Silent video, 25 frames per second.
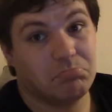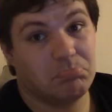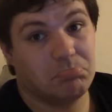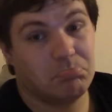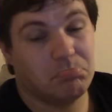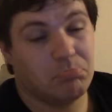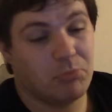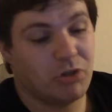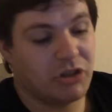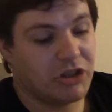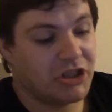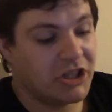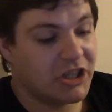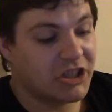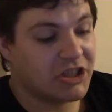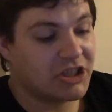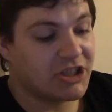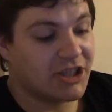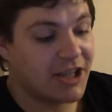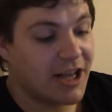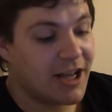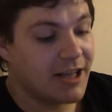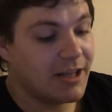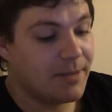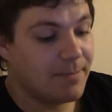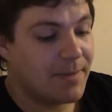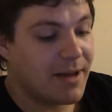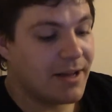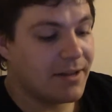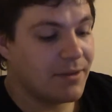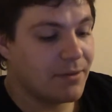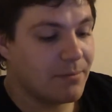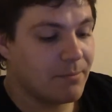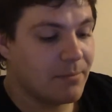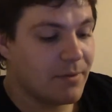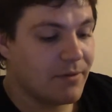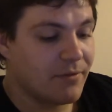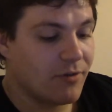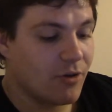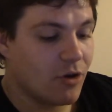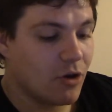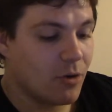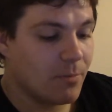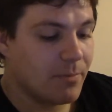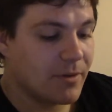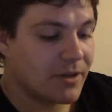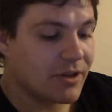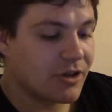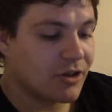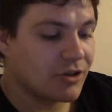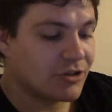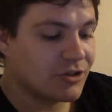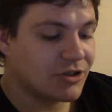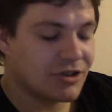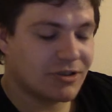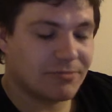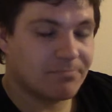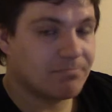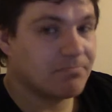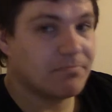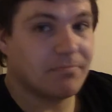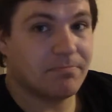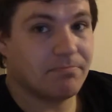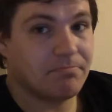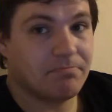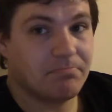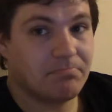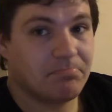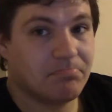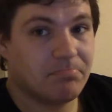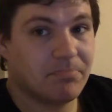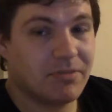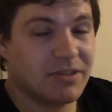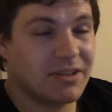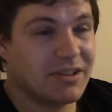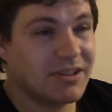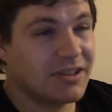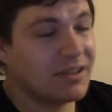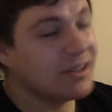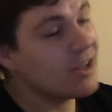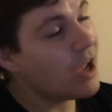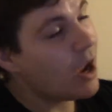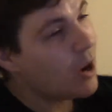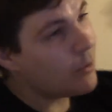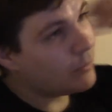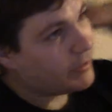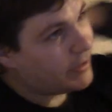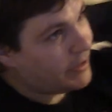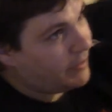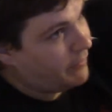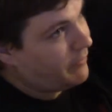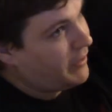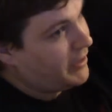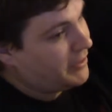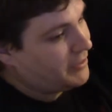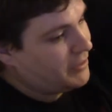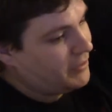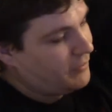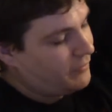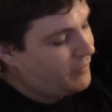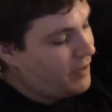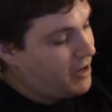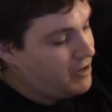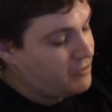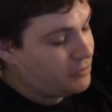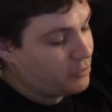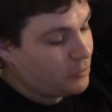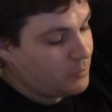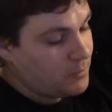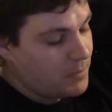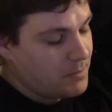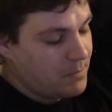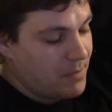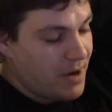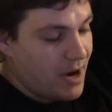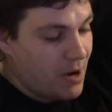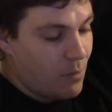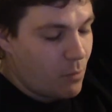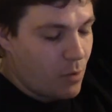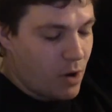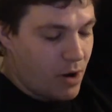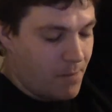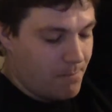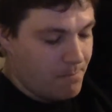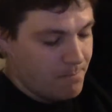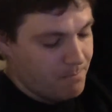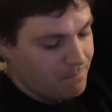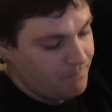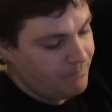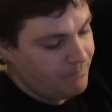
Which is slightly better than before, because only affected firing number by 1.